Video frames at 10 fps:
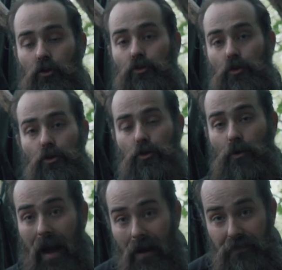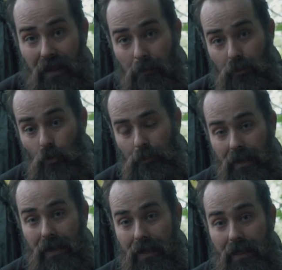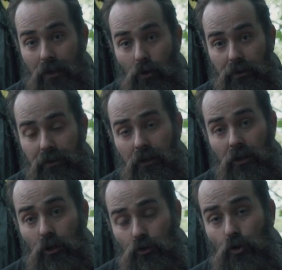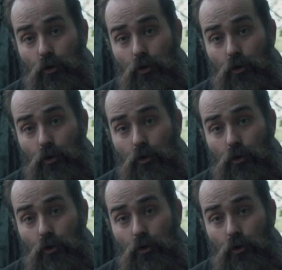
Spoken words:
Do you have the appropriate gear on? Do